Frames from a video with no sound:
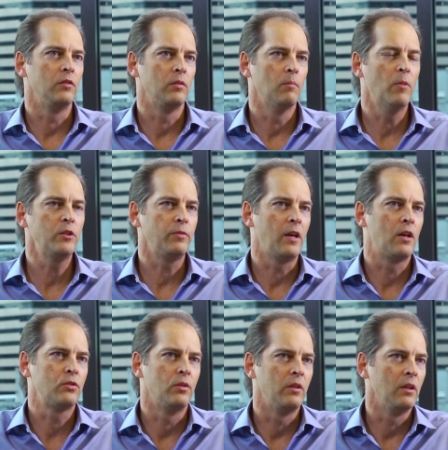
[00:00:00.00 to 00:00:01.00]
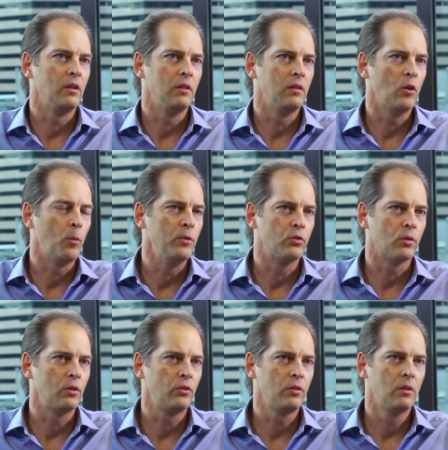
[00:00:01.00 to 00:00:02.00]
is much faster than open
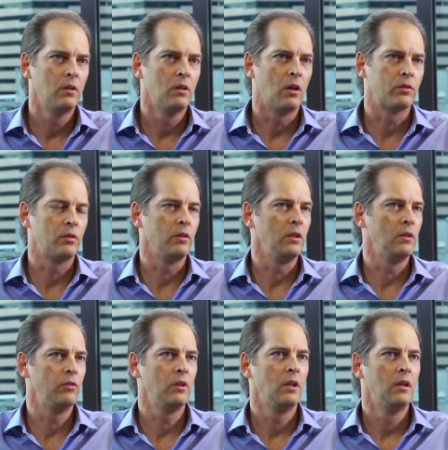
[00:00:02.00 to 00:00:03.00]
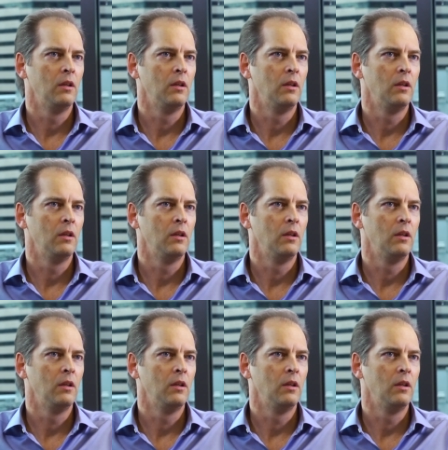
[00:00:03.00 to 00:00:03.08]
source alternatives.